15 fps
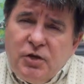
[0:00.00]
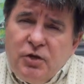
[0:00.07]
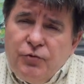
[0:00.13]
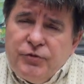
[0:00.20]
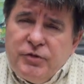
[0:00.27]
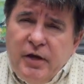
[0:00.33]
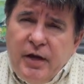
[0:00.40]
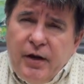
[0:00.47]

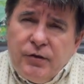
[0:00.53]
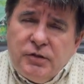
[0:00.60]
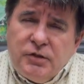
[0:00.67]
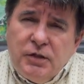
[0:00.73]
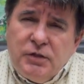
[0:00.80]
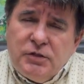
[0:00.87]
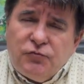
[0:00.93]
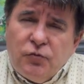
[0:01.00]
security
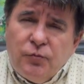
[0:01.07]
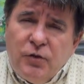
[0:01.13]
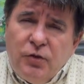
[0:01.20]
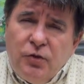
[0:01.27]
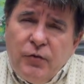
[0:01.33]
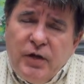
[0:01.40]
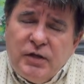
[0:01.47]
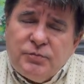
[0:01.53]
guarantees from the
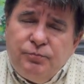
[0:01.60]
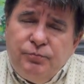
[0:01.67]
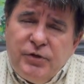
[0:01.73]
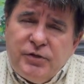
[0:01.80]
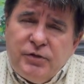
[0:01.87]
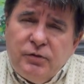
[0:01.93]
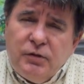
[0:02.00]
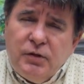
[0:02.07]
US,
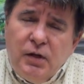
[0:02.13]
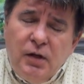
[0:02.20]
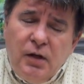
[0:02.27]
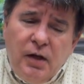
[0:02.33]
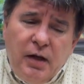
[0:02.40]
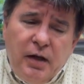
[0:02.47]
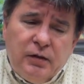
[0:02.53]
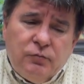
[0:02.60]
Britain,
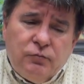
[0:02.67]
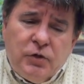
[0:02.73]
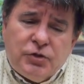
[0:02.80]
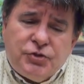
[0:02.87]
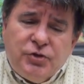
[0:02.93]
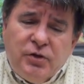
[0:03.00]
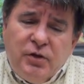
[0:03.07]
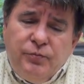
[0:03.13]
and
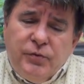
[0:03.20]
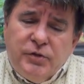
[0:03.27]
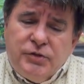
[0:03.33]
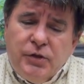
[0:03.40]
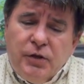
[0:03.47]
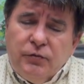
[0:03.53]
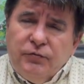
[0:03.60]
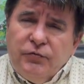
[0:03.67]
Russia in
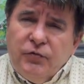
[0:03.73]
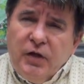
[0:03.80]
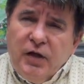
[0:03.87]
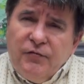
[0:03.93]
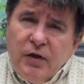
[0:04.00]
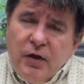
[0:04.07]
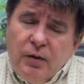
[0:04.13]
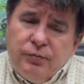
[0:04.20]
return for
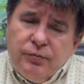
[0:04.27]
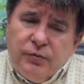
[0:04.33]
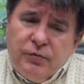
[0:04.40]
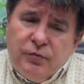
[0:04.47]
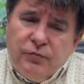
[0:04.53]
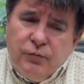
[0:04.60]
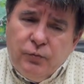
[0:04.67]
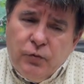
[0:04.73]
giving up
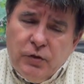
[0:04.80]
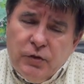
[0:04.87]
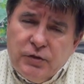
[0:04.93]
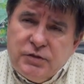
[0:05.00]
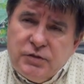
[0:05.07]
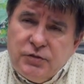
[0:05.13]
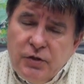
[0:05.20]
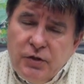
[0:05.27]
the
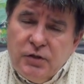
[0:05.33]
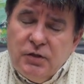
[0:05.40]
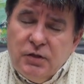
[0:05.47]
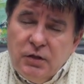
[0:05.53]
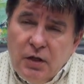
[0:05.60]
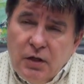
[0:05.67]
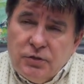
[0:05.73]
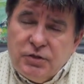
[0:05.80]
world's third
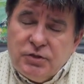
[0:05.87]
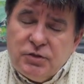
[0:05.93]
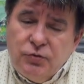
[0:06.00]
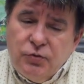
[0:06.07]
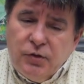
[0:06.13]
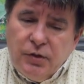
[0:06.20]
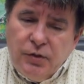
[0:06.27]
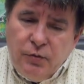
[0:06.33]
largest
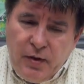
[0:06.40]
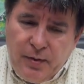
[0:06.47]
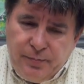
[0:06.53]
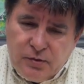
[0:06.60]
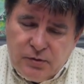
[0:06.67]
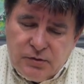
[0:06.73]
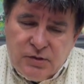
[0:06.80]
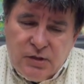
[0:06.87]
nuclear
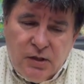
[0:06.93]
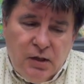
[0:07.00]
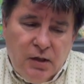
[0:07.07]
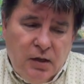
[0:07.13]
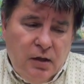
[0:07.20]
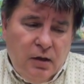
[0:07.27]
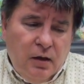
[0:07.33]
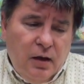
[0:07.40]
weapons.
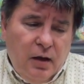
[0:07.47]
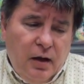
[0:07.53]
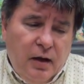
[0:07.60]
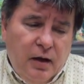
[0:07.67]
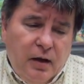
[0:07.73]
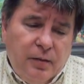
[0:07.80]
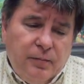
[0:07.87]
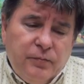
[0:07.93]

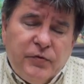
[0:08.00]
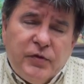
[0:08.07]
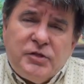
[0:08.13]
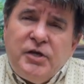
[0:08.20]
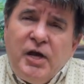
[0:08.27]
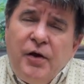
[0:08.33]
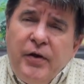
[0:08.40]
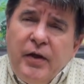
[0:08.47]
Um, the
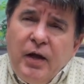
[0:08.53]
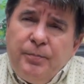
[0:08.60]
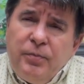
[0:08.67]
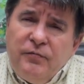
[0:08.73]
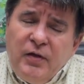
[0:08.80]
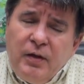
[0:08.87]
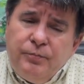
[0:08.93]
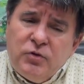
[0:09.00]
tearing up
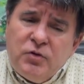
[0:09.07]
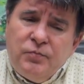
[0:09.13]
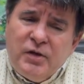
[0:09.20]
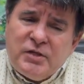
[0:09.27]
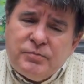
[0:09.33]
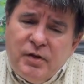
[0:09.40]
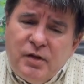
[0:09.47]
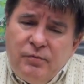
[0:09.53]
of that
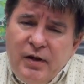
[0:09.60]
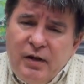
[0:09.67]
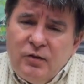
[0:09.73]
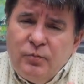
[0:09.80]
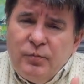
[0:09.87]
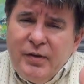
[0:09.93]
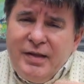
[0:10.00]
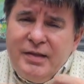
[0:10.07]
Budapest
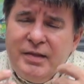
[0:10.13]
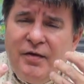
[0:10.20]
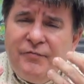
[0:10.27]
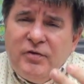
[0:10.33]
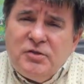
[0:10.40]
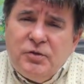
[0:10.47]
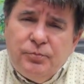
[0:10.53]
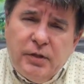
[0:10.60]
memorandum
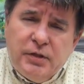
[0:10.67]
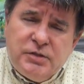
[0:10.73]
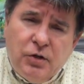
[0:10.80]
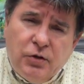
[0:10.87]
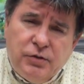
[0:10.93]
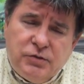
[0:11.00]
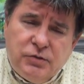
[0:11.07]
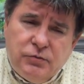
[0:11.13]
inevitably is
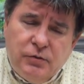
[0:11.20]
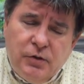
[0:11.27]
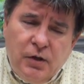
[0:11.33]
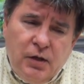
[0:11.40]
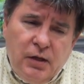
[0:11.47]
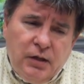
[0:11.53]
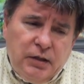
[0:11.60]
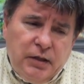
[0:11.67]
going to
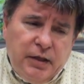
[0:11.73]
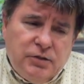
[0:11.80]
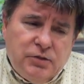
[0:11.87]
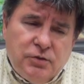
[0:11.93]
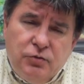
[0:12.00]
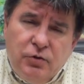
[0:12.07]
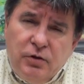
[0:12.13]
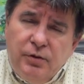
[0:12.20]
lead
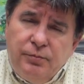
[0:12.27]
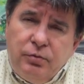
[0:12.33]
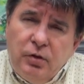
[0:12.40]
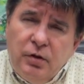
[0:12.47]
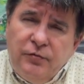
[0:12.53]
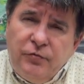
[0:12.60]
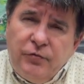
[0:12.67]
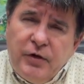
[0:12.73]
to nuclear
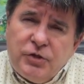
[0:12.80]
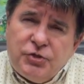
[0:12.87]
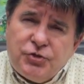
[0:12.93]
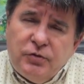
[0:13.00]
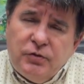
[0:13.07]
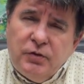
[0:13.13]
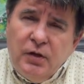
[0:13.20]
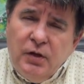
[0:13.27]

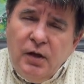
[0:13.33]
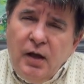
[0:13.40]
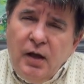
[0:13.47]
proliferation